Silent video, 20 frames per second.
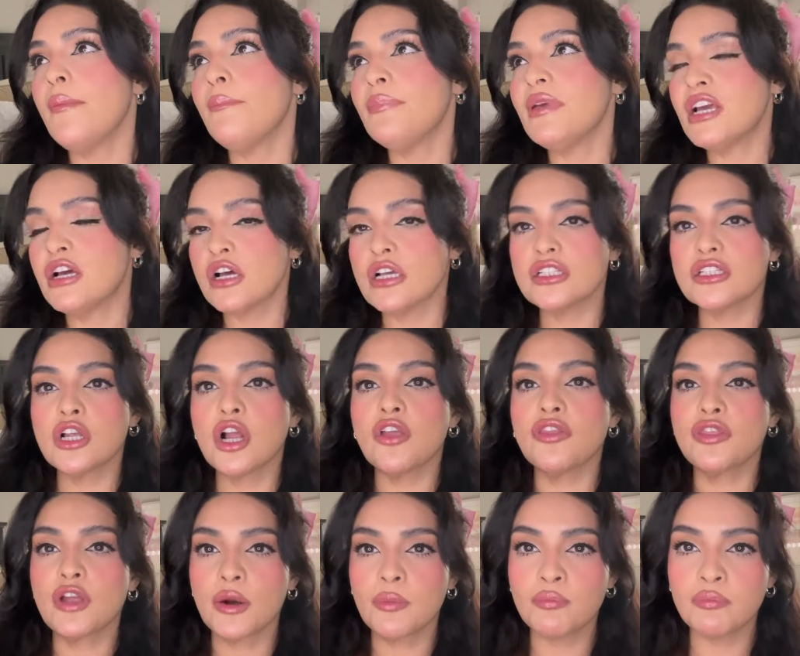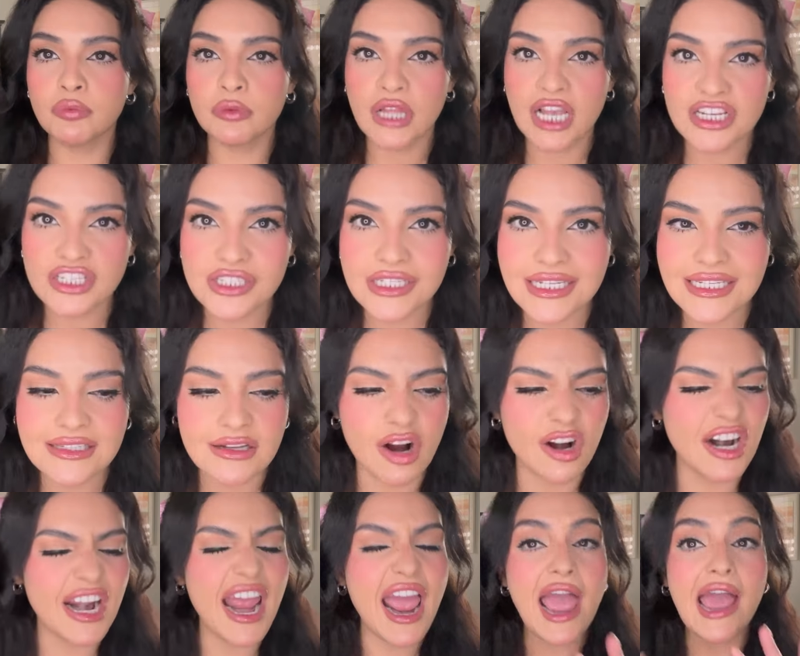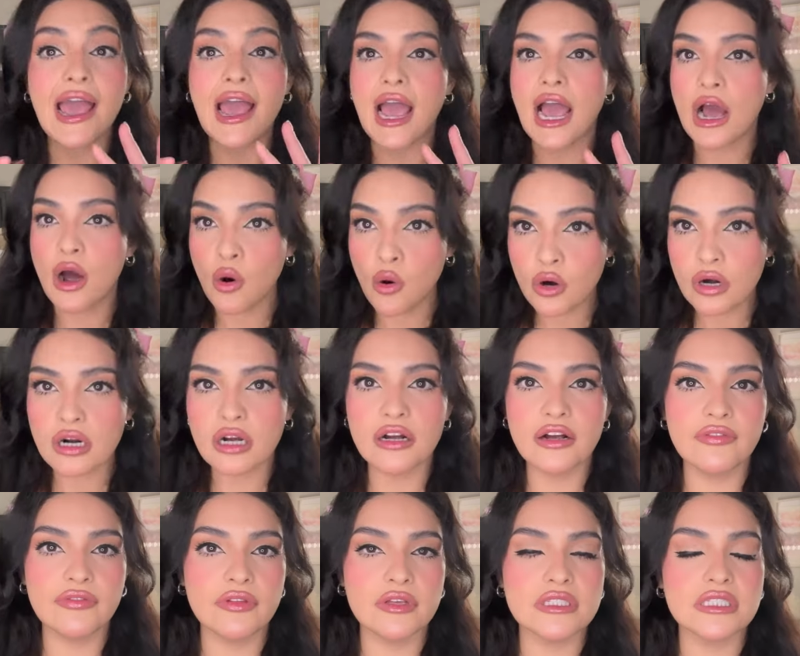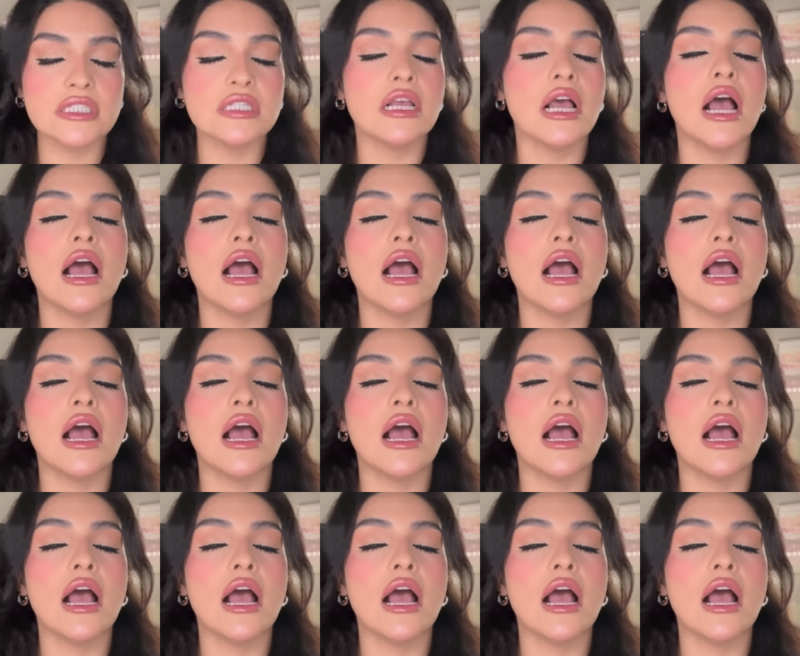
because their blushes are out of this.